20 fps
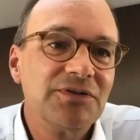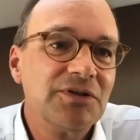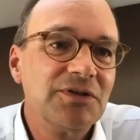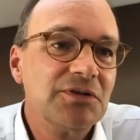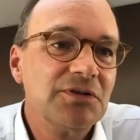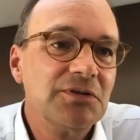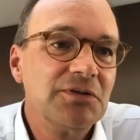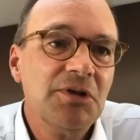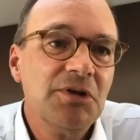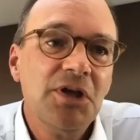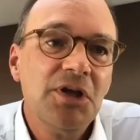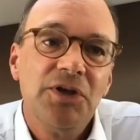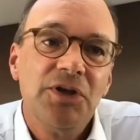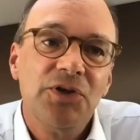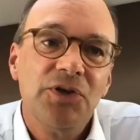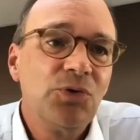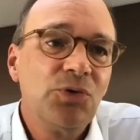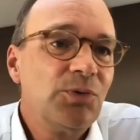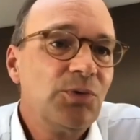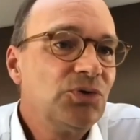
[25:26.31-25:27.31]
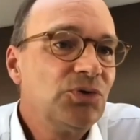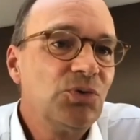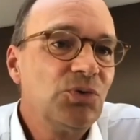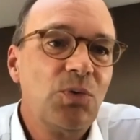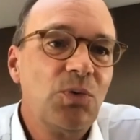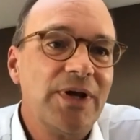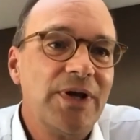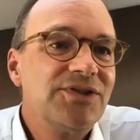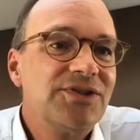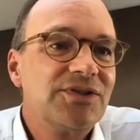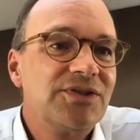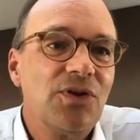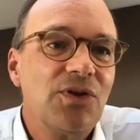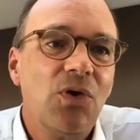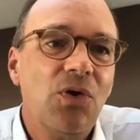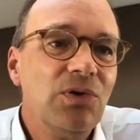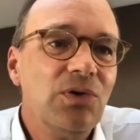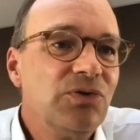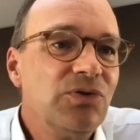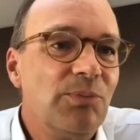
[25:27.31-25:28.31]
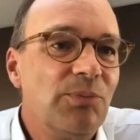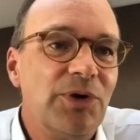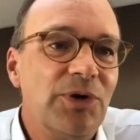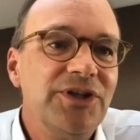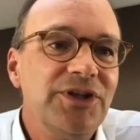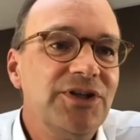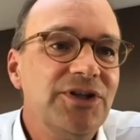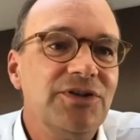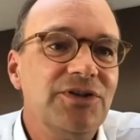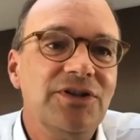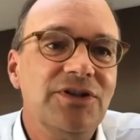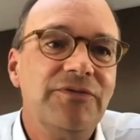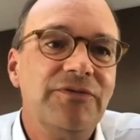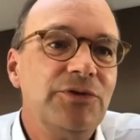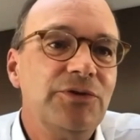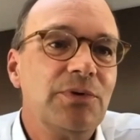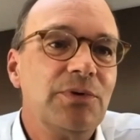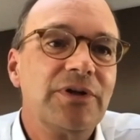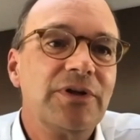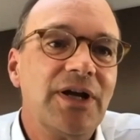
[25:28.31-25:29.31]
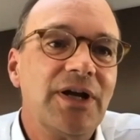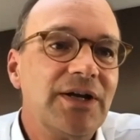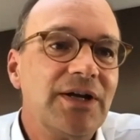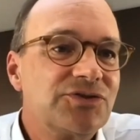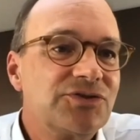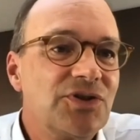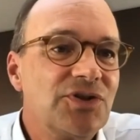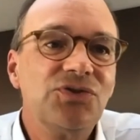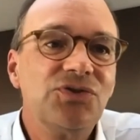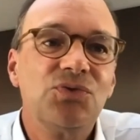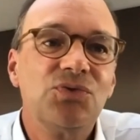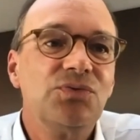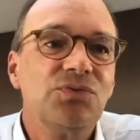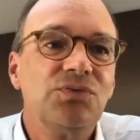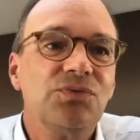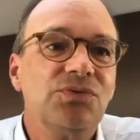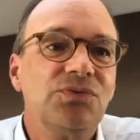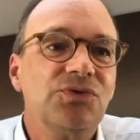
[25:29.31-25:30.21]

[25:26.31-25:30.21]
And you don't want to waste all your money in individual cars just to